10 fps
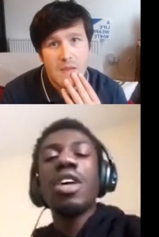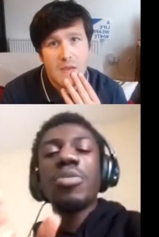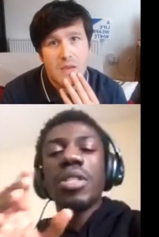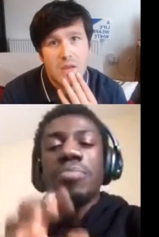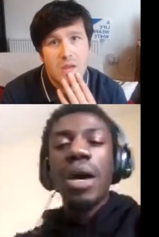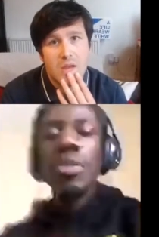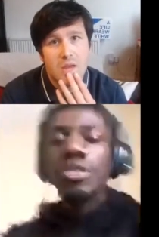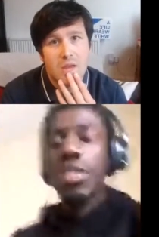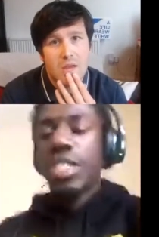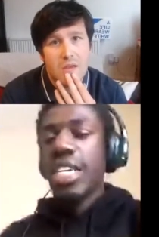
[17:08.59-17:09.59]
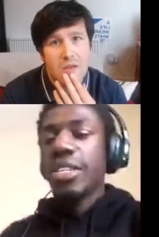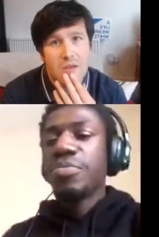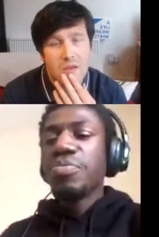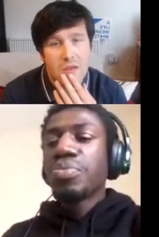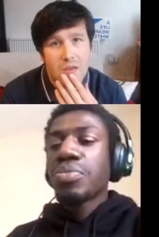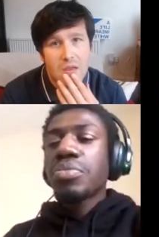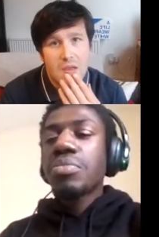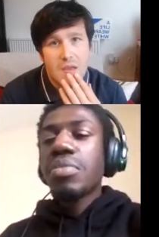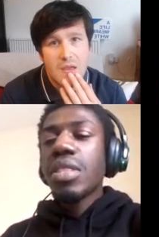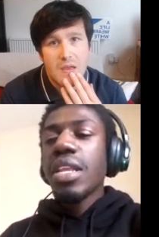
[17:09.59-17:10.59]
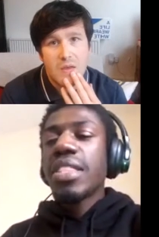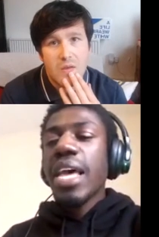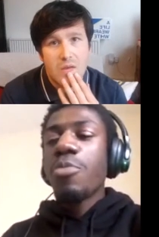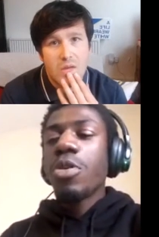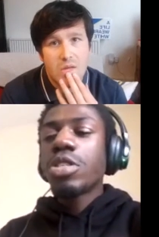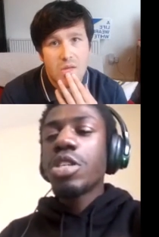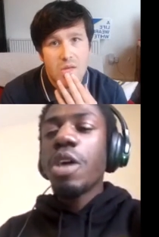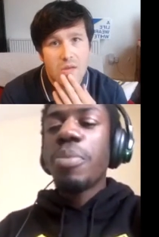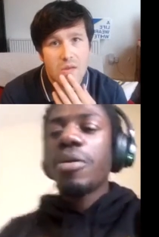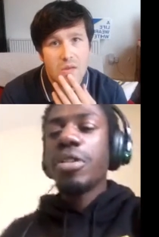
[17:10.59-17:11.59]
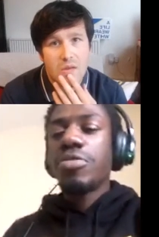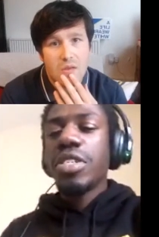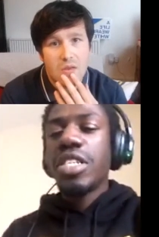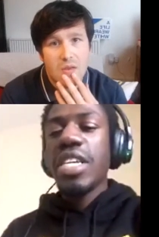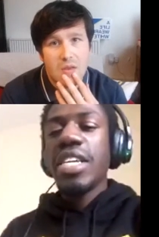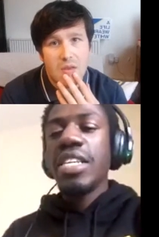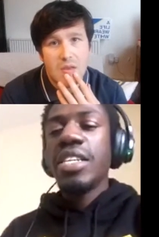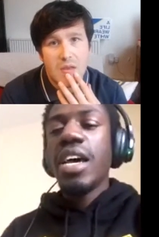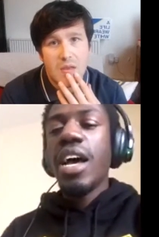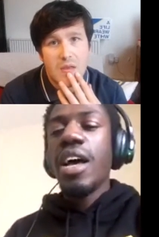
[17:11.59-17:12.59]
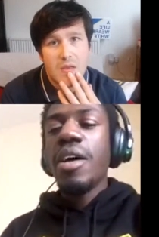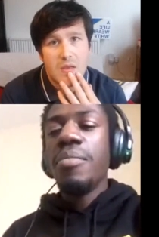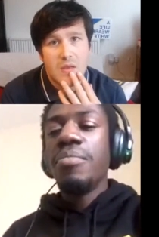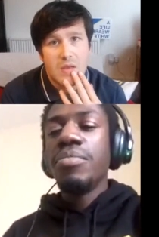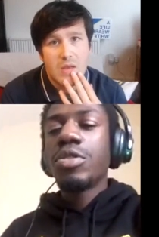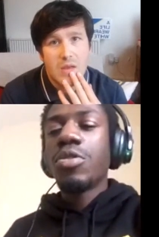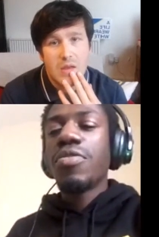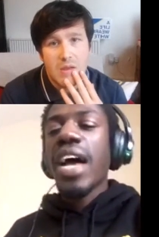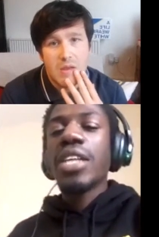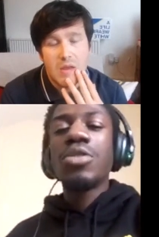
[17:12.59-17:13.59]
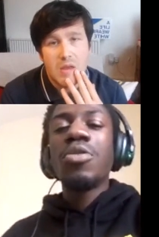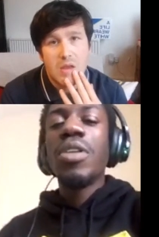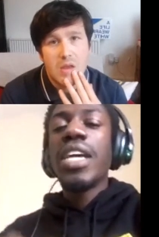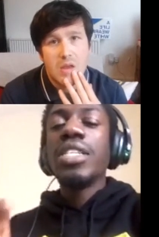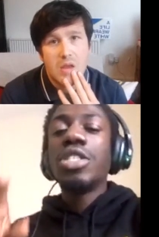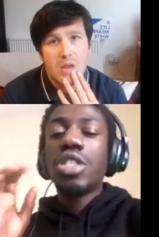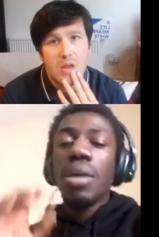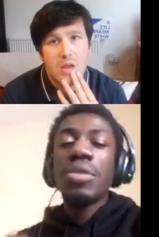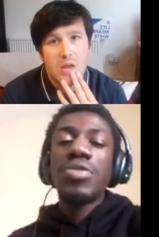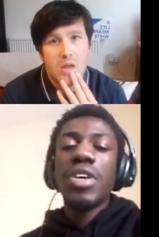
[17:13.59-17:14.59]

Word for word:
Speaker 1: poetry scene. There wasn't a poetry scene sort of at all in Chelmsford,